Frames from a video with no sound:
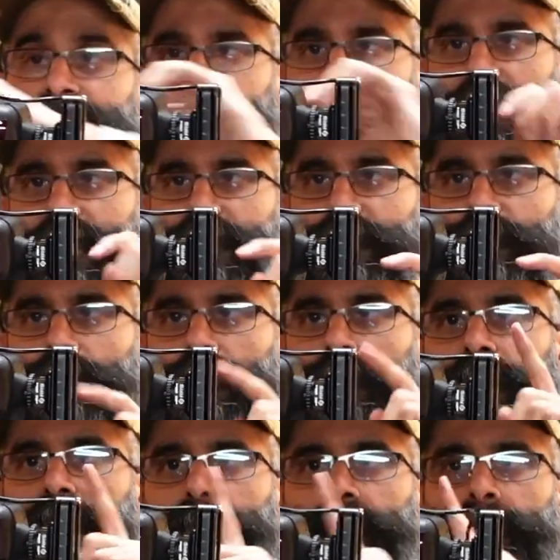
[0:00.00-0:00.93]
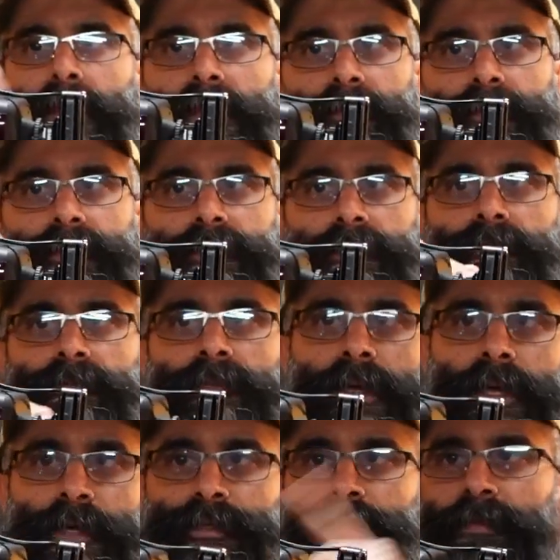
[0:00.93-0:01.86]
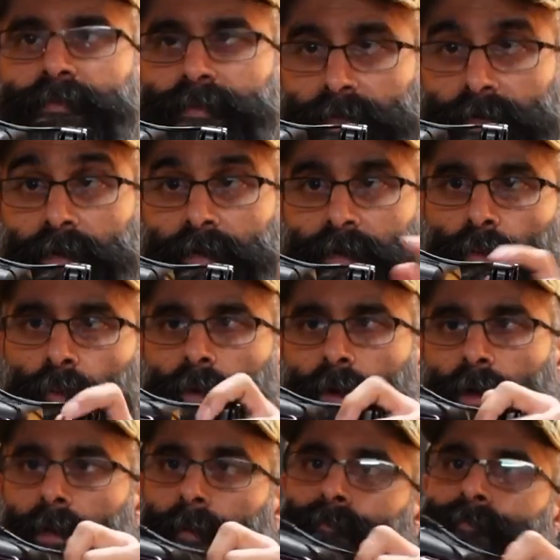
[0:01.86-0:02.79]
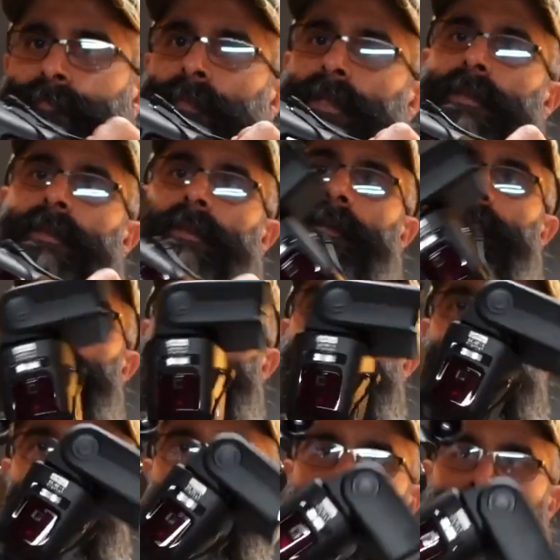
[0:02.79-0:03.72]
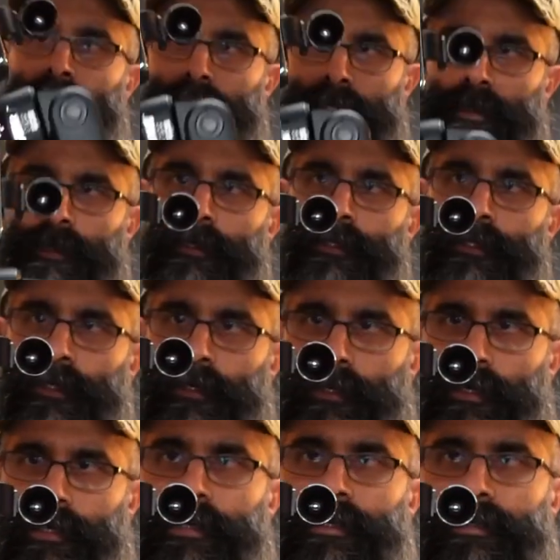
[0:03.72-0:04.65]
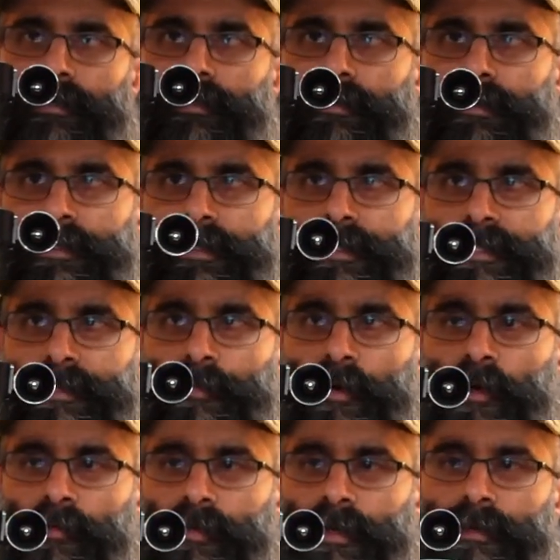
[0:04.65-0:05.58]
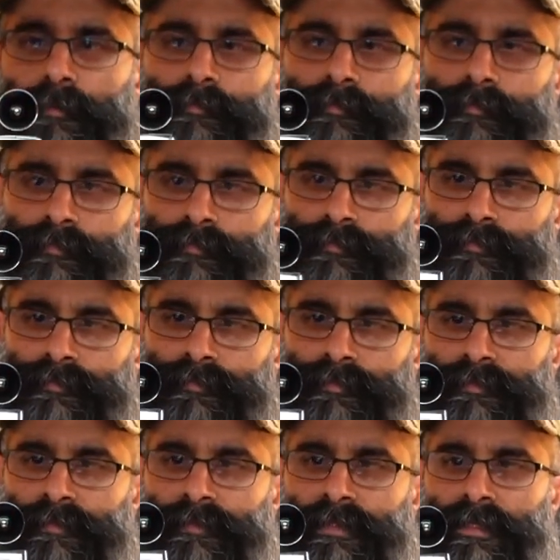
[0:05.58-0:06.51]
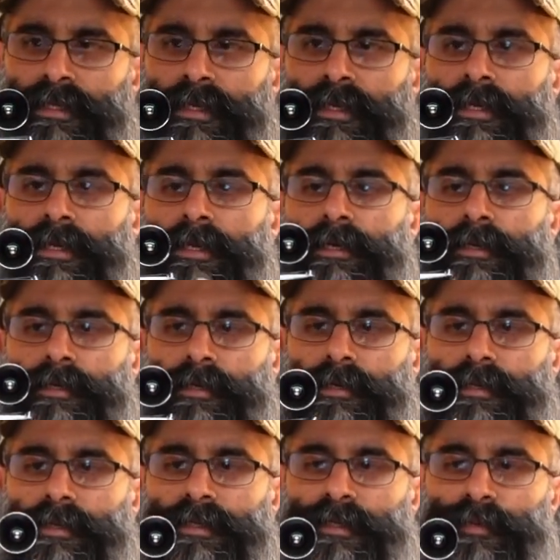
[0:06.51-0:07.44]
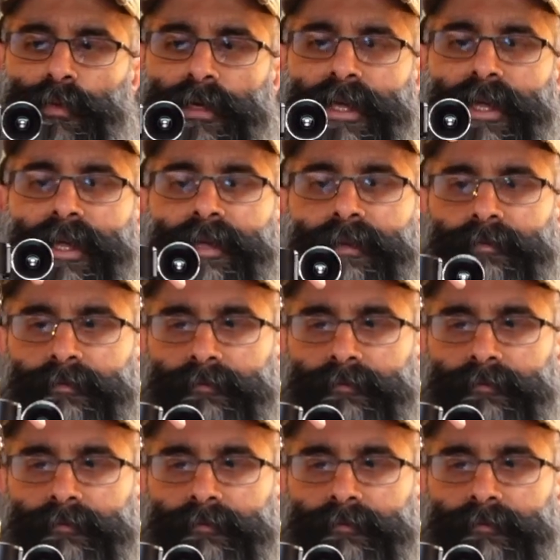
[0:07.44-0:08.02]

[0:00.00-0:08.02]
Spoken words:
case, if you need to bounce the flash off the other wall, turn the system over, turn it this way,